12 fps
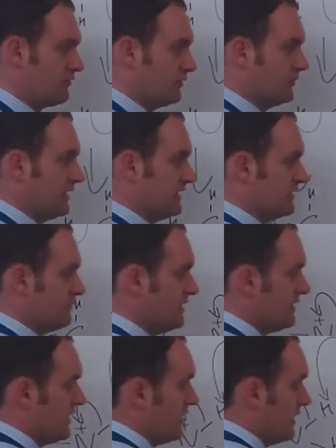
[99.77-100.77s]
from our
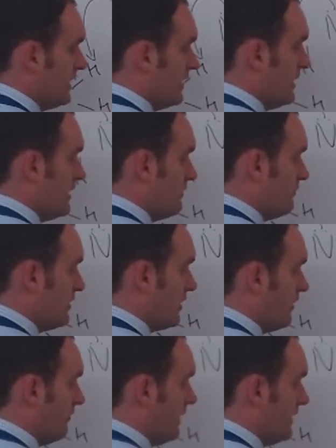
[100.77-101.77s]
intermediate, Br-,
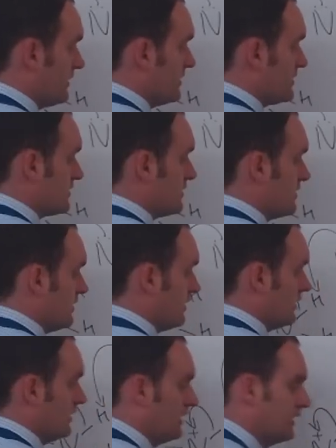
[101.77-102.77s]

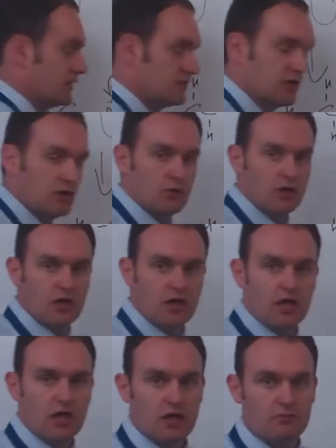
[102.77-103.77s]
like so,
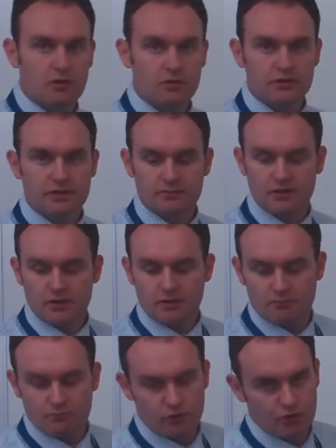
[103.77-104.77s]
ammonium
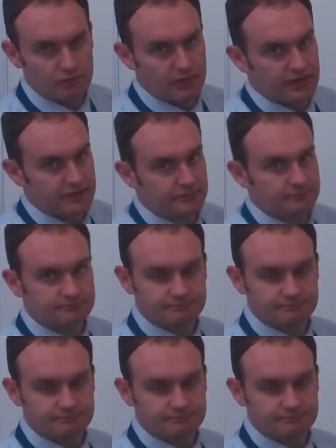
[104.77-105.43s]
bromide.